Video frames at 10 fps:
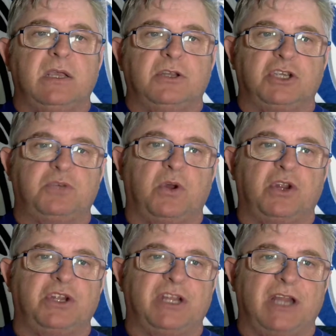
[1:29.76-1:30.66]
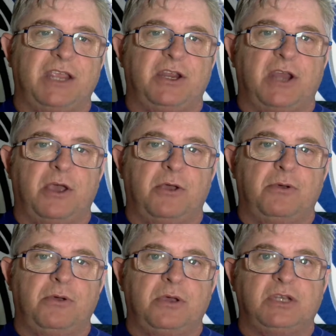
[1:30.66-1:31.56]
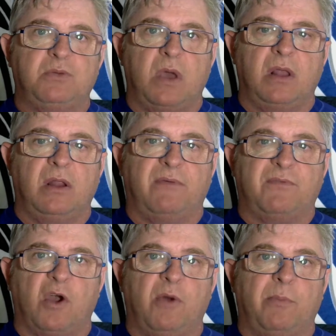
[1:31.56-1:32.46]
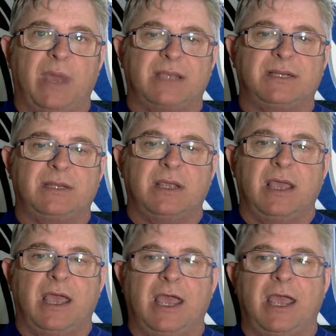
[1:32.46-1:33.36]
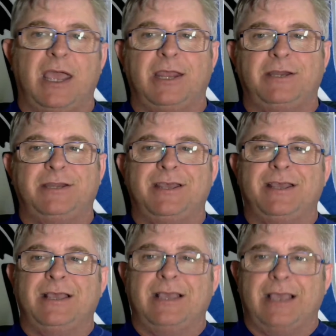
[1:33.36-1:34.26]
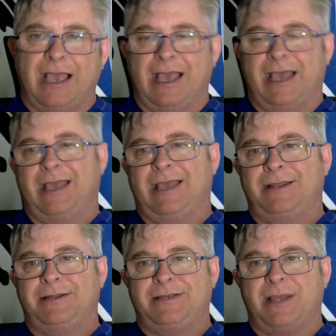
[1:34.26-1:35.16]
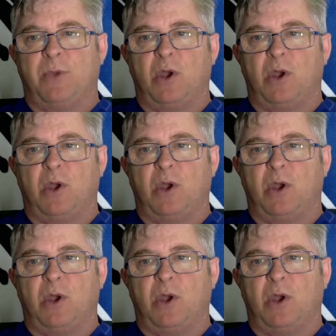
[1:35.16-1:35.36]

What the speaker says: Just wanted to let you know as well, I've gone back and done my